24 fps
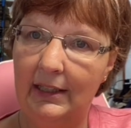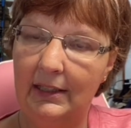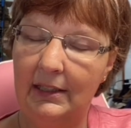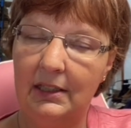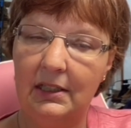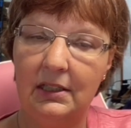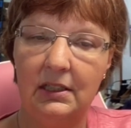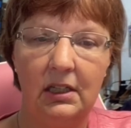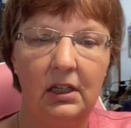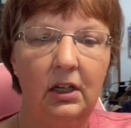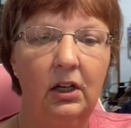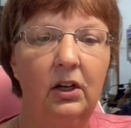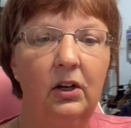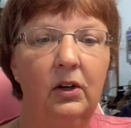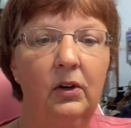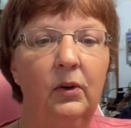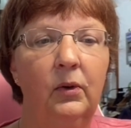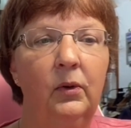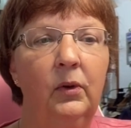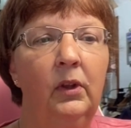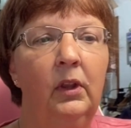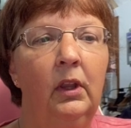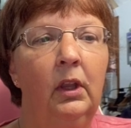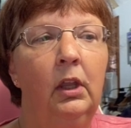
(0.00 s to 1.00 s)
So
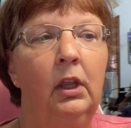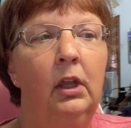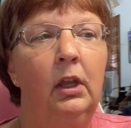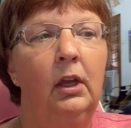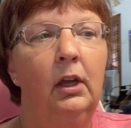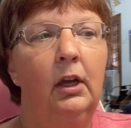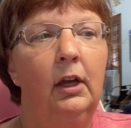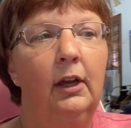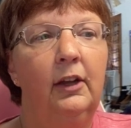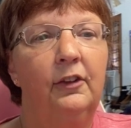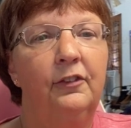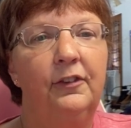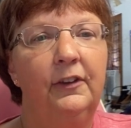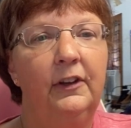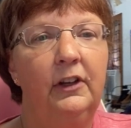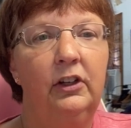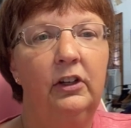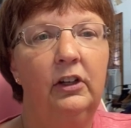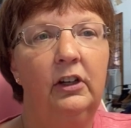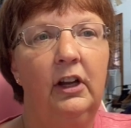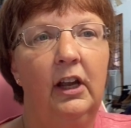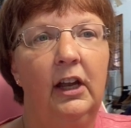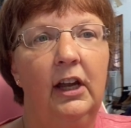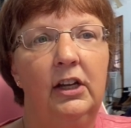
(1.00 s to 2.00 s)
I
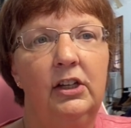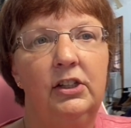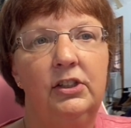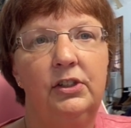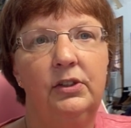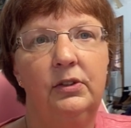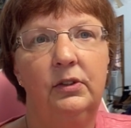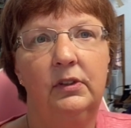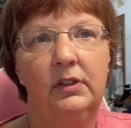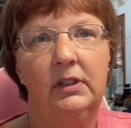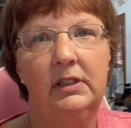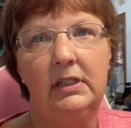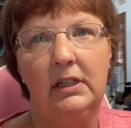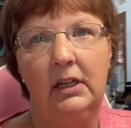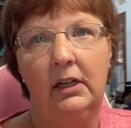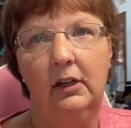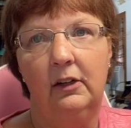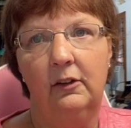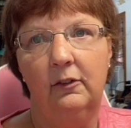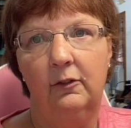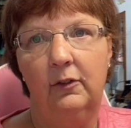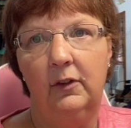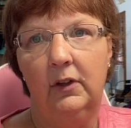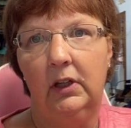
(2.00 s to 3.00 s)
figured I'd do this kind
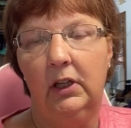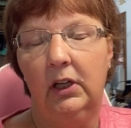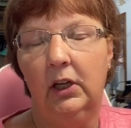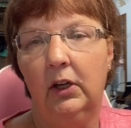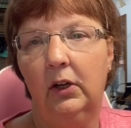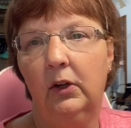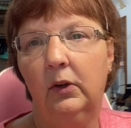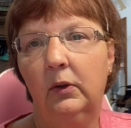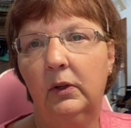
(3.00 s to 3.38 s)
of video.